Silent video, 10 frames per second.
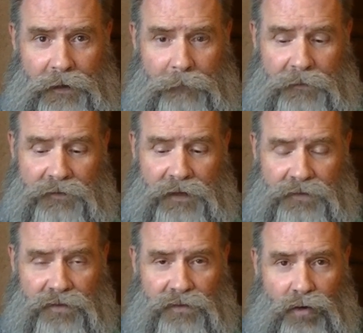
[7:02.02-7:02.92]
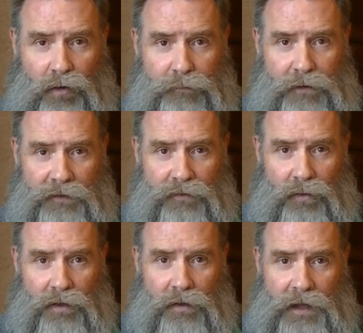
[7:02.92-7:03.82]
It's not just a cold pressed
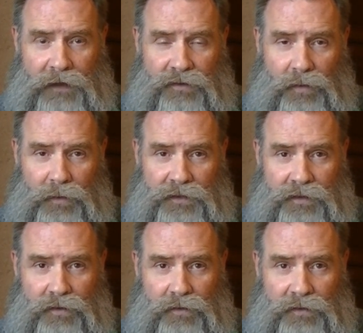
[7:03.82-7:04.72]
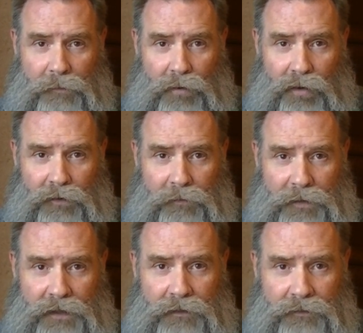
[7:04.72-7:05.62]
oil. Actually what they do is they boil the
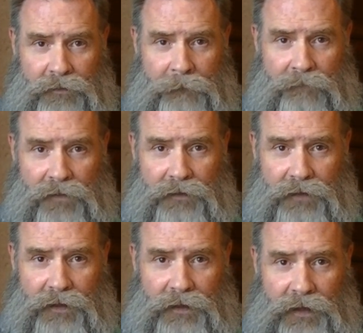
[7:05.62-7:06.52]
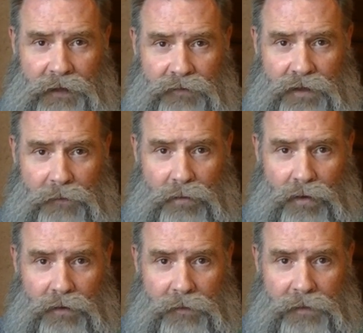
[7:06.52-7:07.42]
beans. Then after they
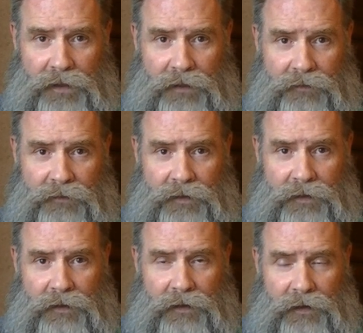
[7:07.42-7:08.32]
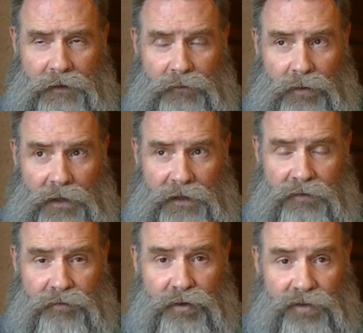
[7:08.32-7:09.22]
boil the beans, or I guess
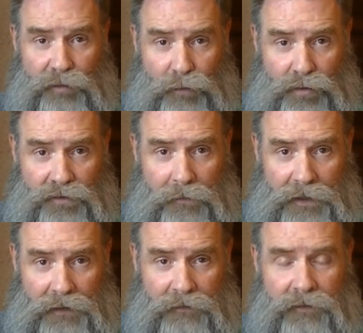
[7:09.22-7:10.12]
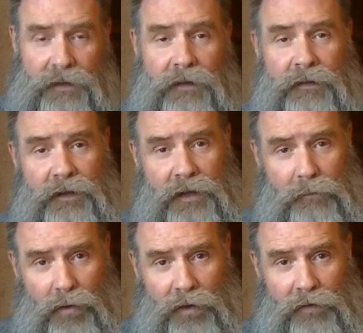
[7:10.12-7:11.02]
first they roast the beans, then they
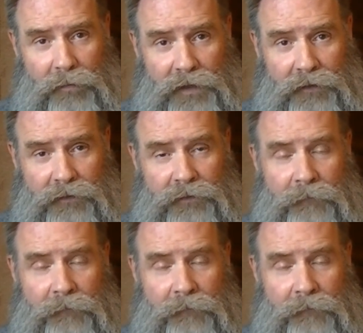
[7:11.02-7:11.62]
boil the beans,